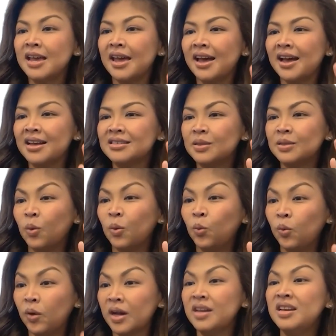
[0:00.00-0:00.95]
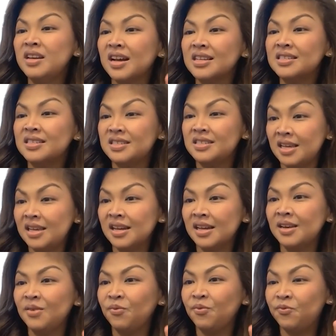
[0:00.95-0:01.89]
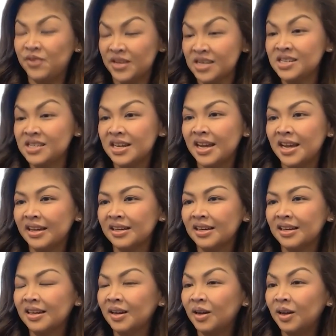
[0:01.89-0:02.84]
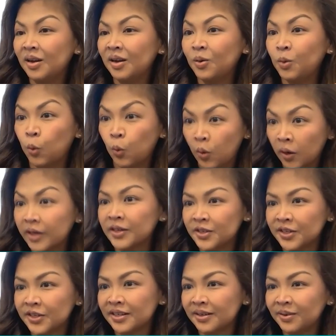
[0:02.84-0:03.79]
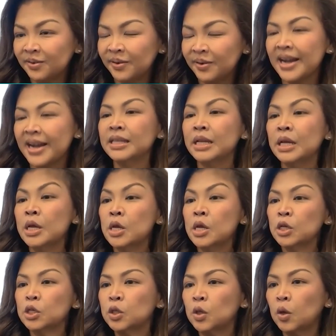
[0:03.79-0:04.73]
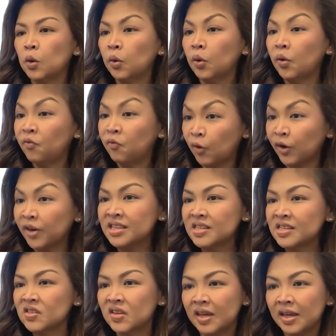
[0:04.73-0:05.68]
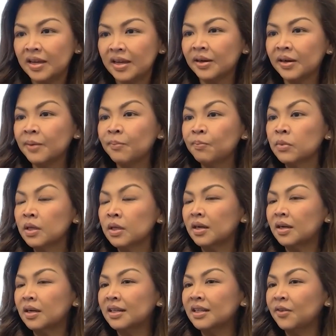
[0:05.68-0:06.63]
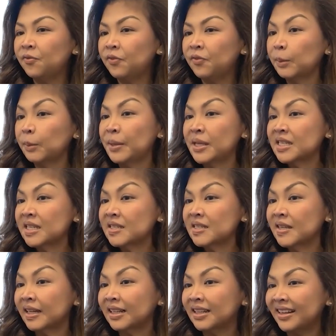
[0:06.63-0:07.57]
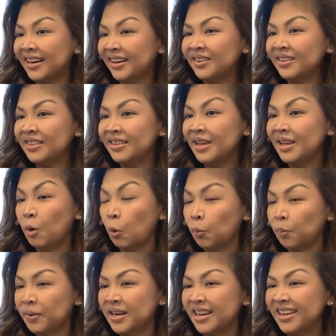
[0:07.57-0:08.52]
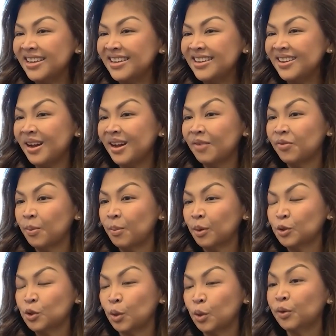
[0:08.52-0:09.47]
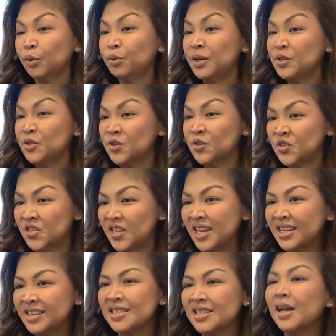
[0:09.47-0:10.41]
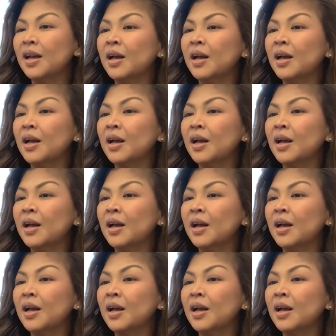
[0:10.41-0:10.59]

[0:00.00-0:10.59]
as one ASEAN FinTech quarter, right? So for this year, the Philippines has declared the opening from October 3 to 6.